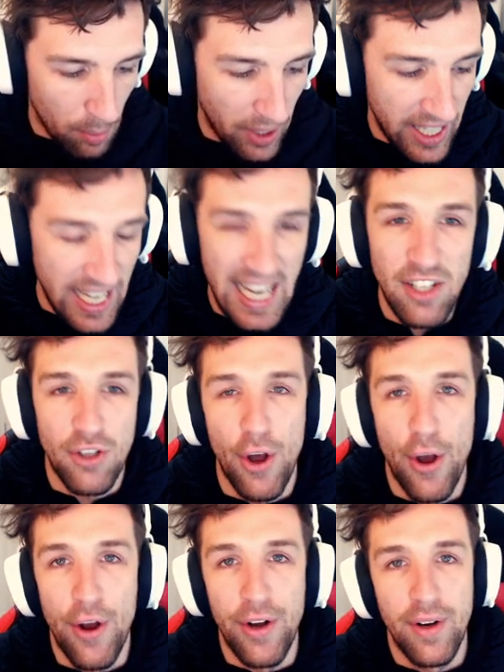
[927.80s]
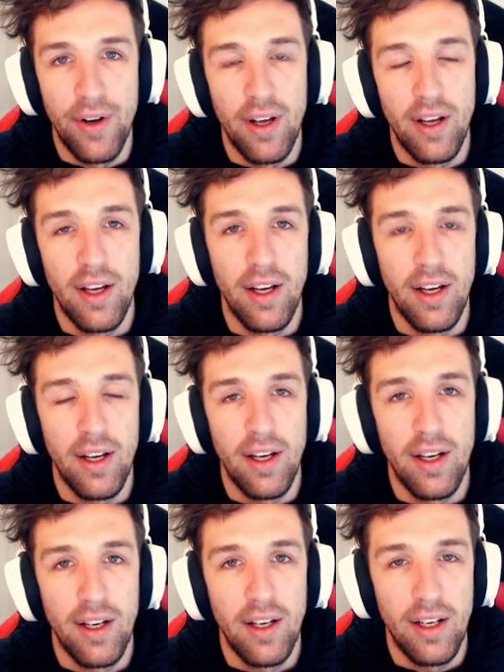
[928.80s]
play each turn
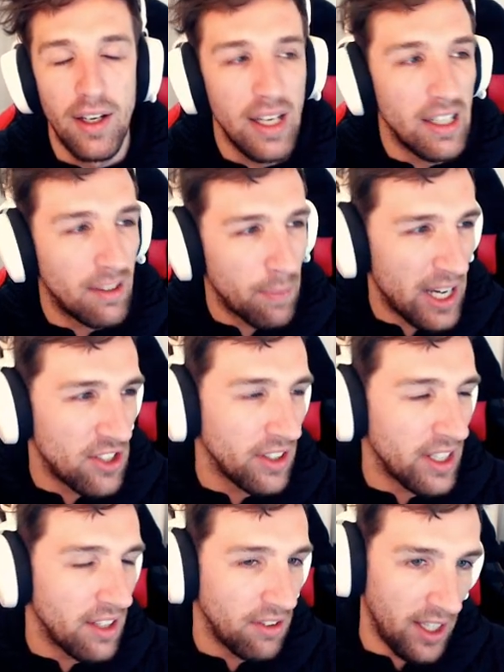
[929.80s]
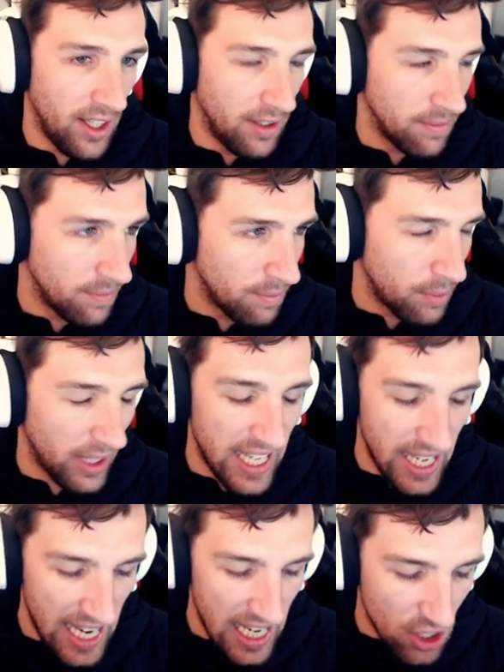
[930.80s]
as patiently as you can. Play
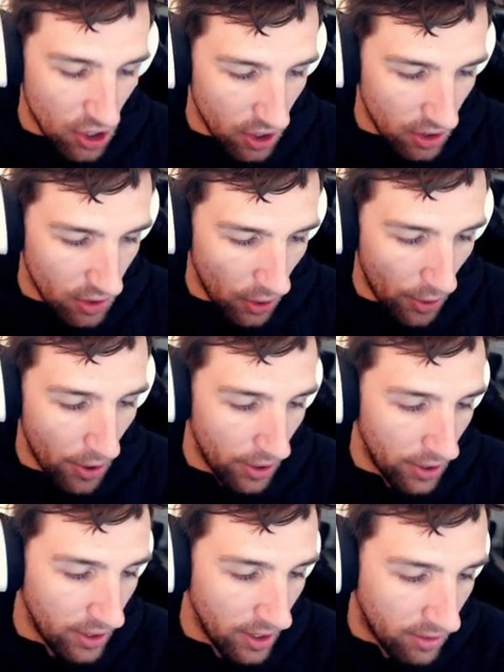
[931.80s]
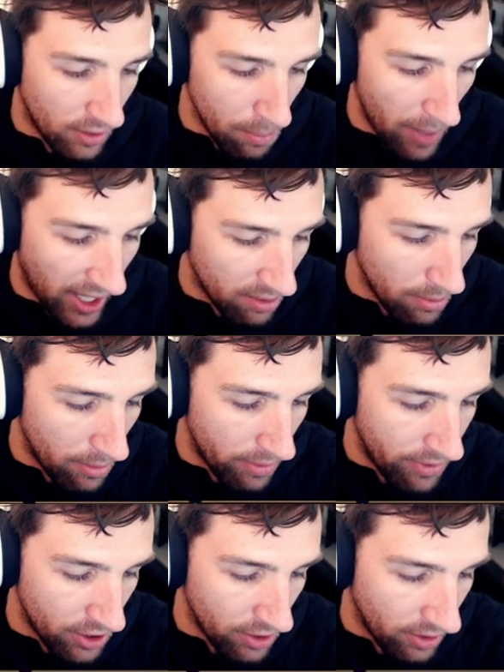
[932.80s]
each turn to maximum
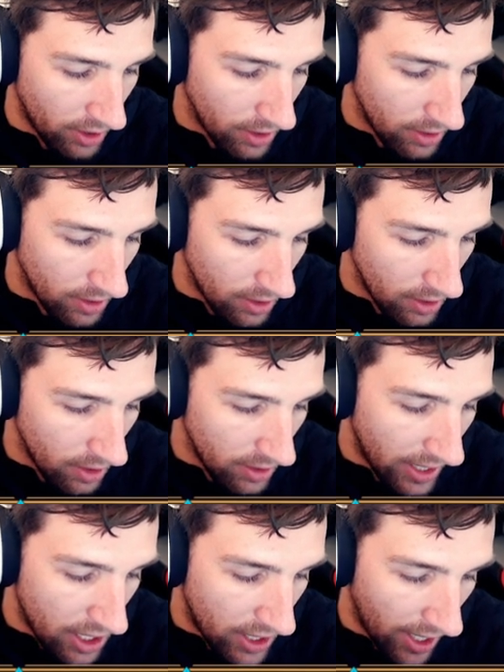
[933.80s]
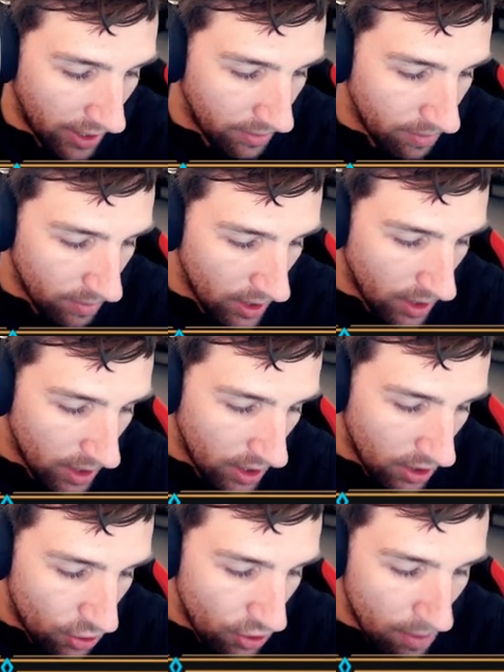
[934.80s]
efficiency that you can.
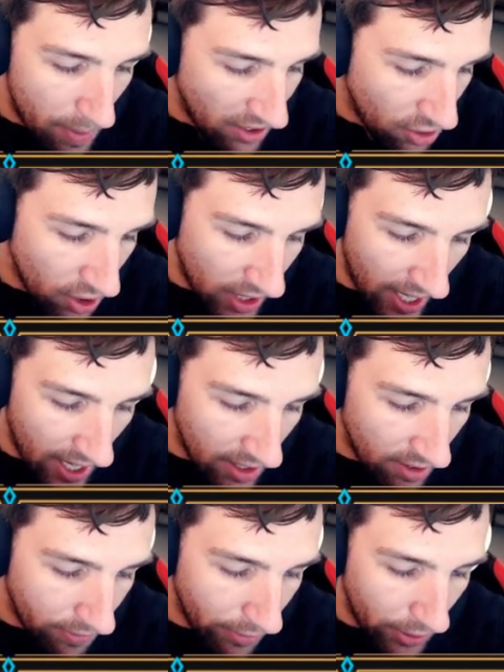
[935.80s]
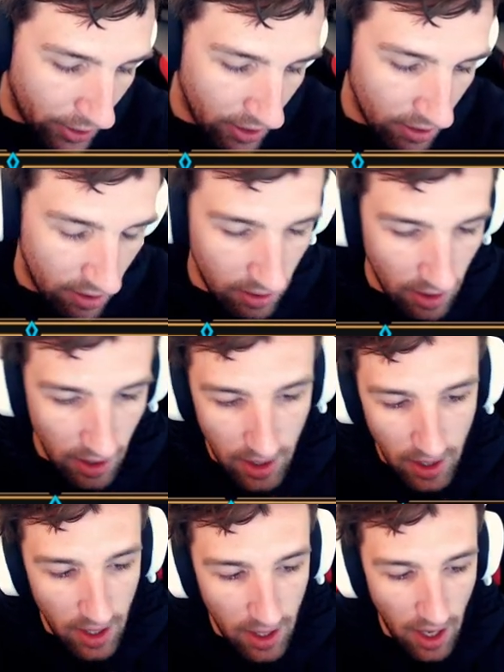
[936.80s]
Do the best you can to focus.
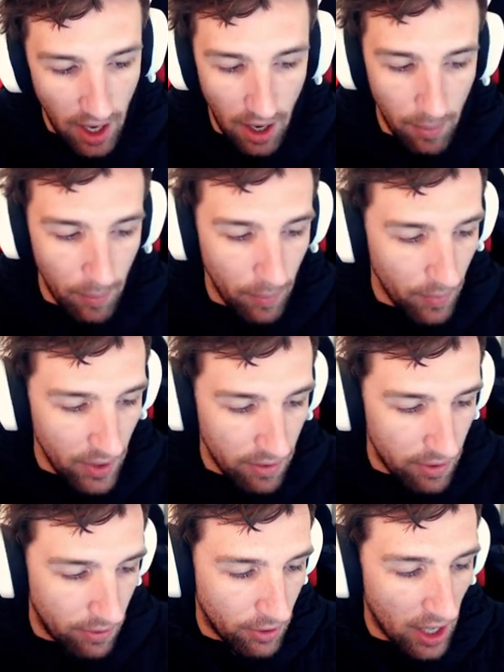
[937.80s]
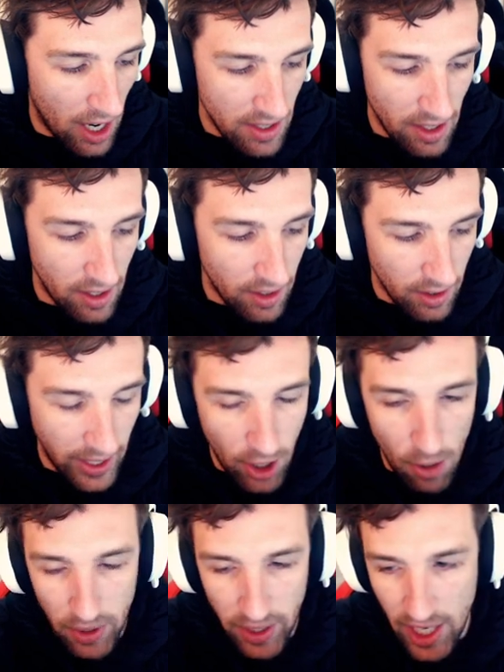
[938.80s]
Um, if you've got other like
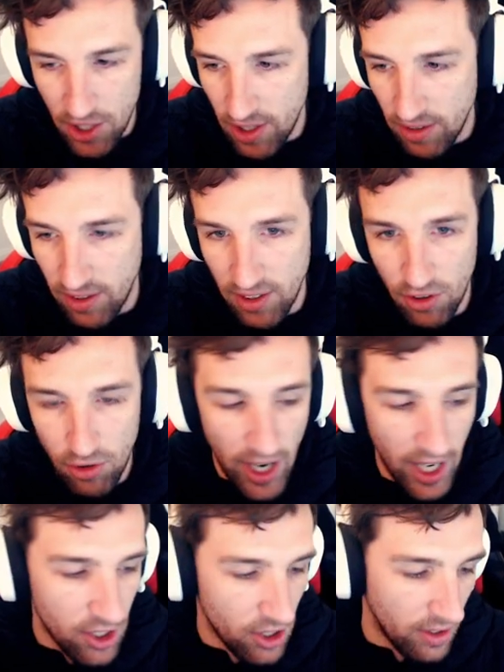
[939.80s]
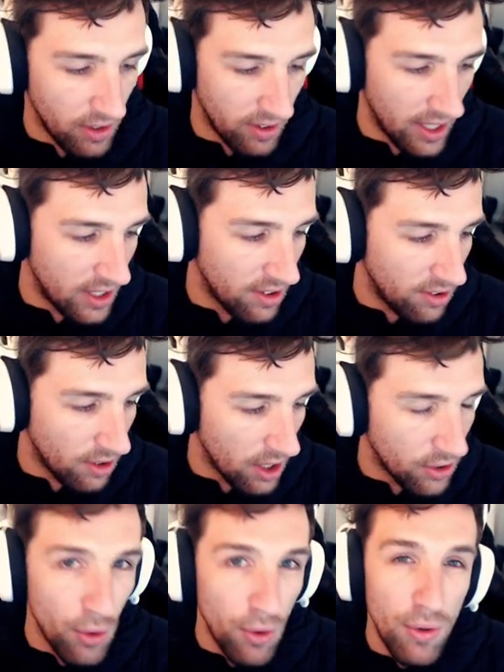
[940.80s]
obligations and distractions, then
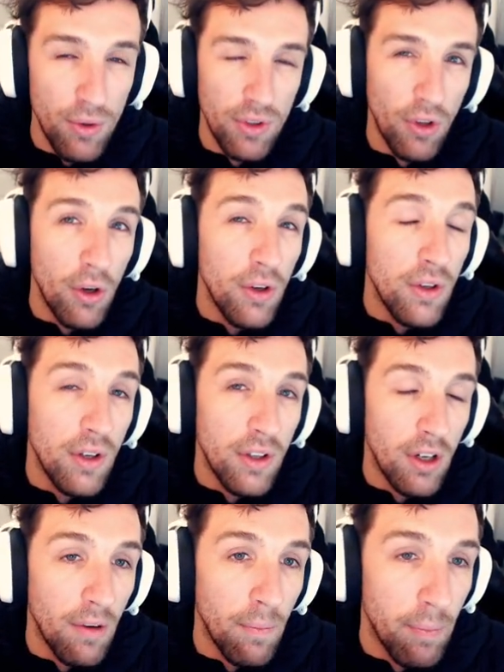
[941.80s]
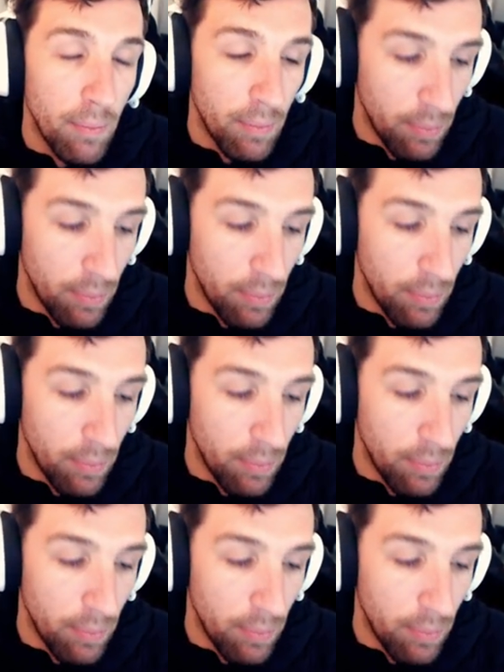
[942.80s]
just do do your